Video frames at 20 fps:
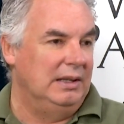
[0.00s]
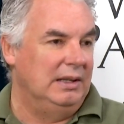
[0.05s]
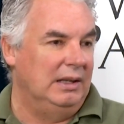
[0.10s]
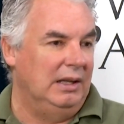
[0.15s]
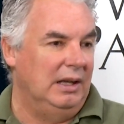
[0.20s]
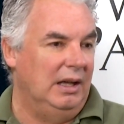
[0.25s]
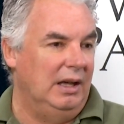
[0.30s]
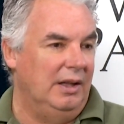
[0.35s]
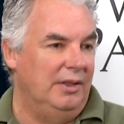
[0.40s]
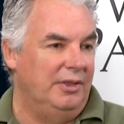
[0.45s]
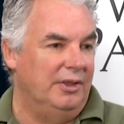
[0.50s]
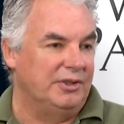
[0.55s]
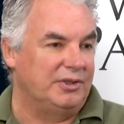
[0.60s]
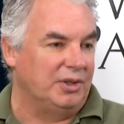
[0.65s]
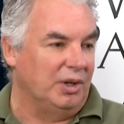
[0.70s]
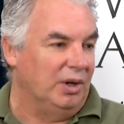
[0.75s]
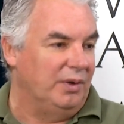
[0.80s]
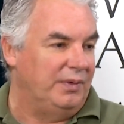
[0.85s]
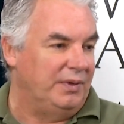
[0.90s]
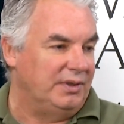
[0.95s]
the
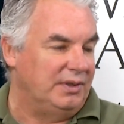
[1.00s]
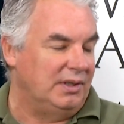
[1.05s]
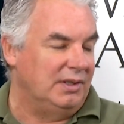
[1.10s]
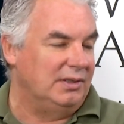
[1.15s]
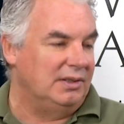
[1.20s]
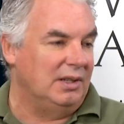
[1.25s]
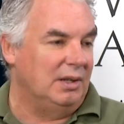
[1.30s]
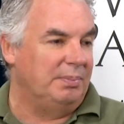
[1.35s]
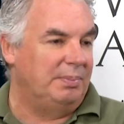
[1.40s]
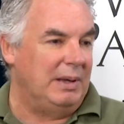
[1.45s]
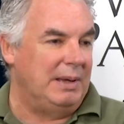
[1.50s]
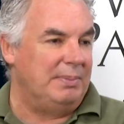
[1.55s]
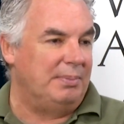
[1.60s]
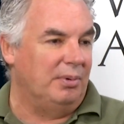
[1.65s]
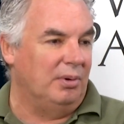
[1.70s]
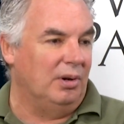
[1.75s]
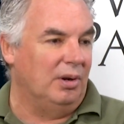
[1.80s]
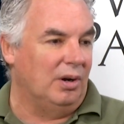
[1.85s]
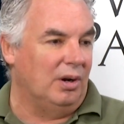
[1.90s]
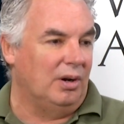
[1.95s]
surfaces that
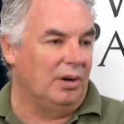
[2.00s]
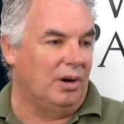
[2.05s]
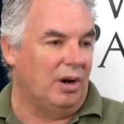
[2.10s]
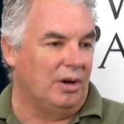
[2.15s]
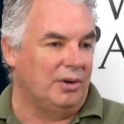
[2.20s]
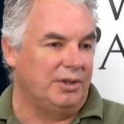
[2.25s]
people are